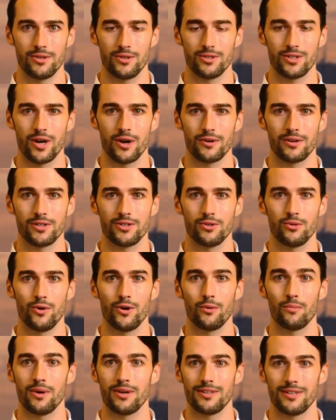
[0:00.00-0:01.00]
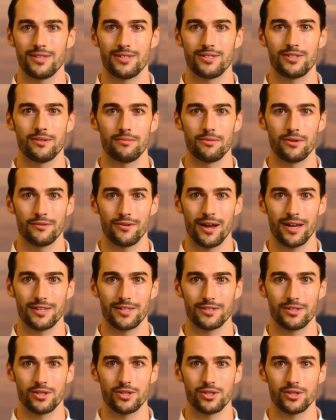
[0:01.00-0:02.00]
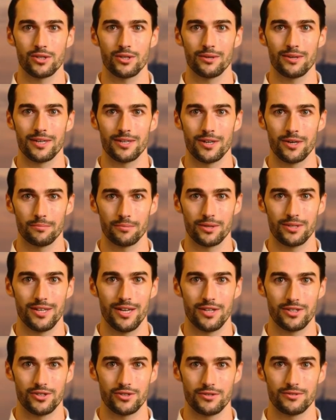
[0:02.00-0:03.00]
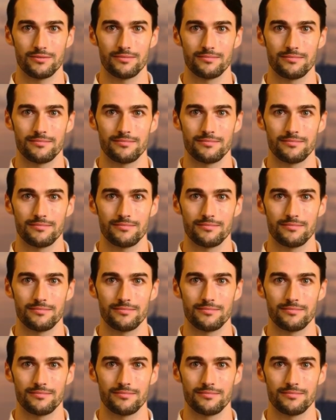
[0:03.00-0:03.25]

notarized or witnessed to provide additional legal protection.